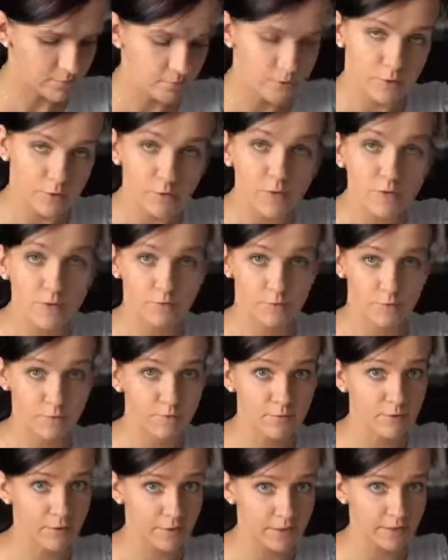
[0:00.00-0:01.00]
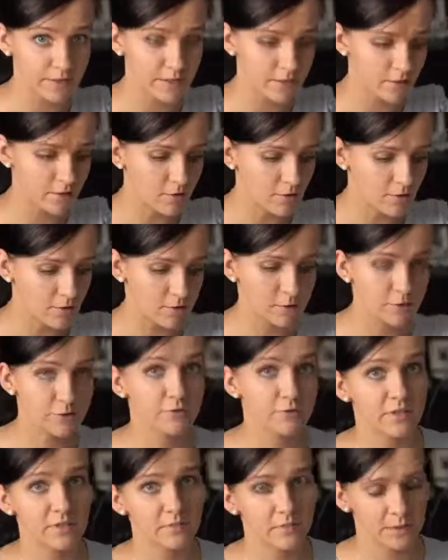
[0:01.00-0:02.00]
useful for the whole
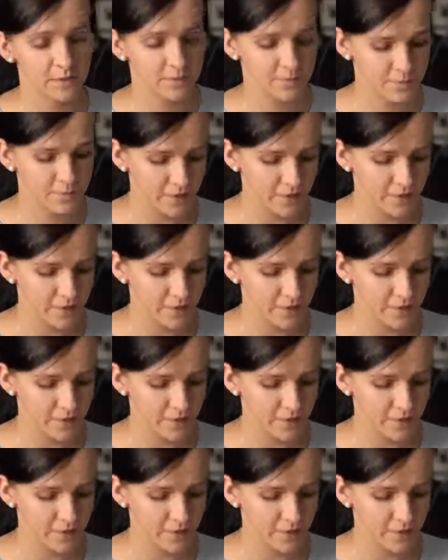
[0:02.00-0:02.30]
treatment.